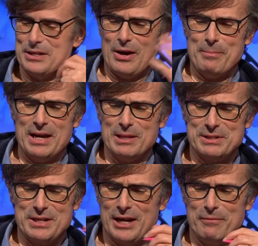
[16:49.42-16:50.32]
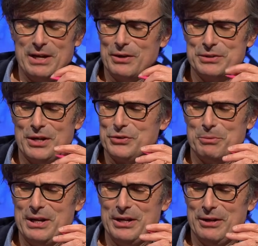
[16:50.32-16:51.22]
So I make the mistake of being on social
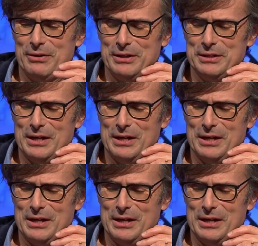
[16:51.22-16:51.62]
media and...